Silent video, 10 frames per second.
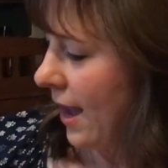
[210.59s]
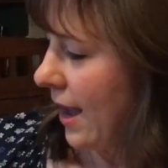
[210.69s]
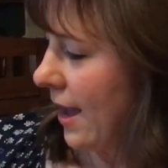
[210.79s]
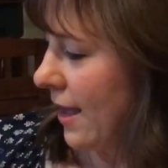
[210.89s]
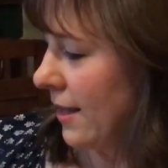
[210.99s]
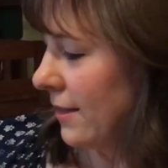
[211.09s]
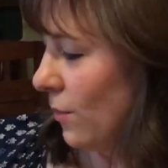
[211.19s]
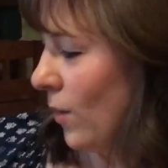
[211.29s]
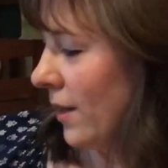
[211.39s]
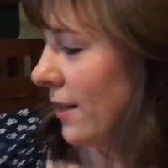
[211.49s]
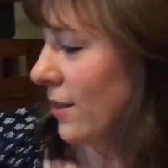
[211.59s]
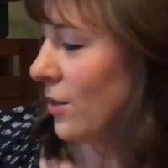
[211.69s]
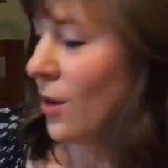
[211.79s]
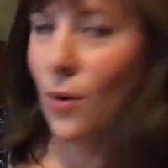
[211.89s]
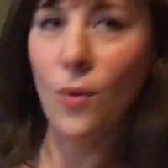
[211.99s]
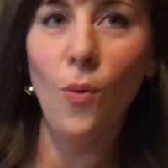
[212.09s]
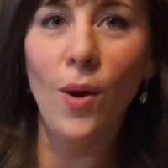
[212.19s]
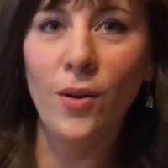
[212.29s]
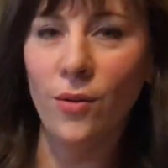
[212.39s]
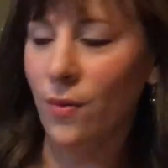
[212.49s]
And what is so
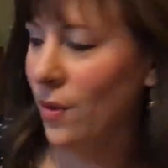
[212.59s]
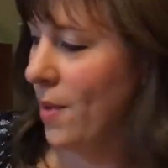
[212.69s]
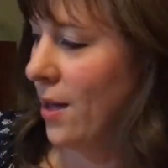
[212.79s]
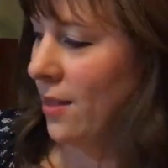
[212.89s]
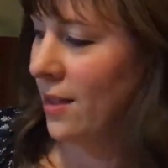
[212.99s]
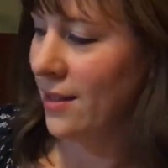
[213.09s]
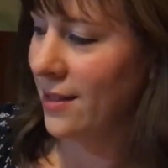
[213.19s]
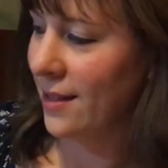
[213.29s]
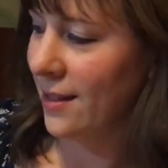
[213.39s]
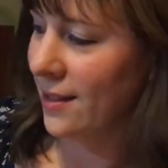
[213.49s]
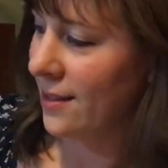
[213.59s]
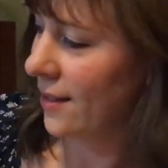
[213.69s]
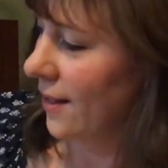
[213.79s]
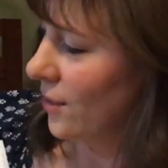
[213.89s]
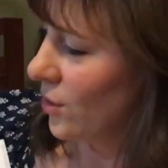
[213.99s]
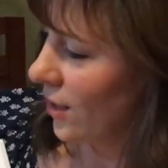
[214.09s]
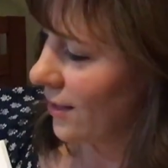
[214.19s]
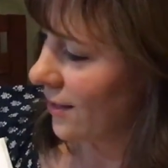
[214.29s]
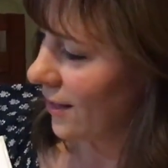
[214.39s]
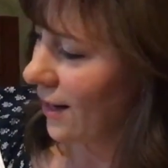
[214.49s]
wonderful about this is
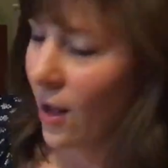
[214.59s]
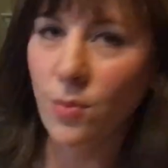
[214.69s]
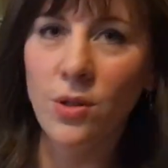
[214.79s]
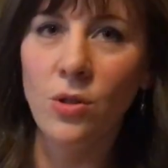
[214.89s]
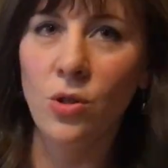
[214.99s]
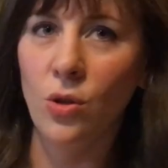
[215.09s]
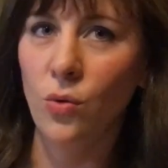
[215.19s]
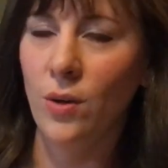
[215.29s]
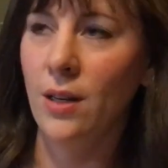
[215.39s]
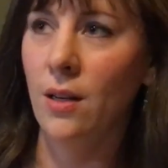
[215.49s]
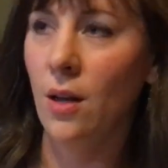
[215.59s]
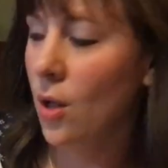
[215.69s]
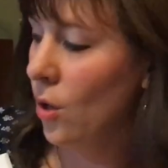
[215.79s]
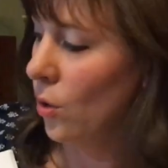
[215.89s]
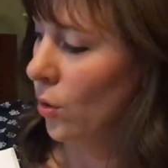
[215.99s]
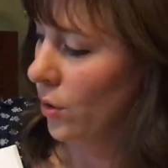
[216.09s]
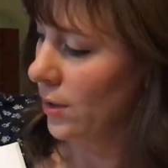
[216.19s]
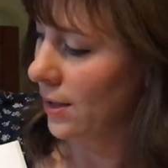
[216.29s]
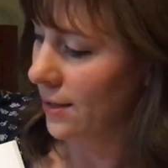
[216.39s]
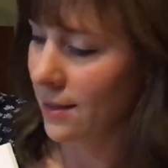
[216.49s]
it helps the children
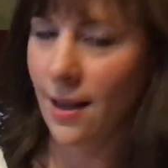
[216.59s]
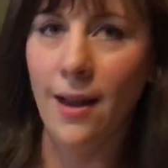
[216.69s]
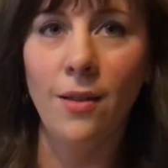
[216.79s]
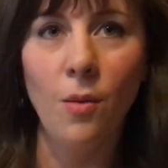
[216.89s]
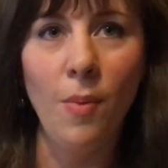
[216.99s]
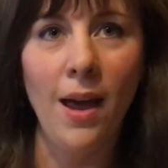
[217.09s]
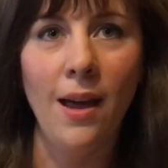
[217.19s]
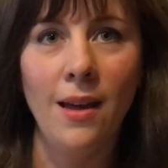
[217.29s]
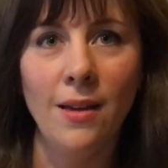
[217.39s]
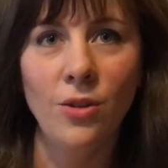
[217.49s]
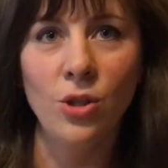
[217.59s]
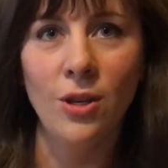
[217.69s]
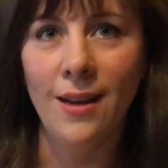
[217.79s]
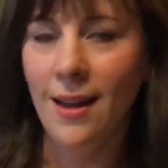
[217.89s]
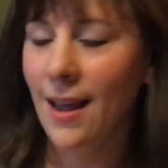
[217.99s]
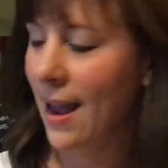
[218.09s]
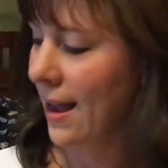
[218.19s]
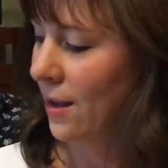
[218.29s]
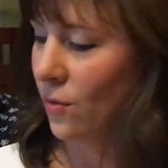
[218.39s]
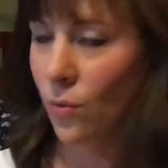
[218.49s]
learn to scan the page
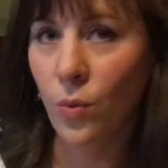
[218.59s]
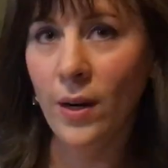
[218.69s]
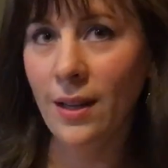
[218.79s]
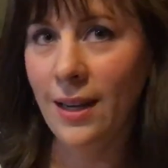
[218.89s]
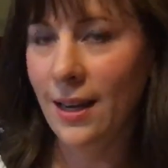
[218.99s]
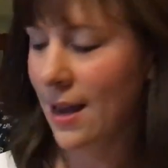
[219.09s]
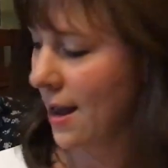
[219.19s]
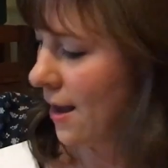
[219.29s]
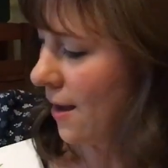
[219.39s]
and really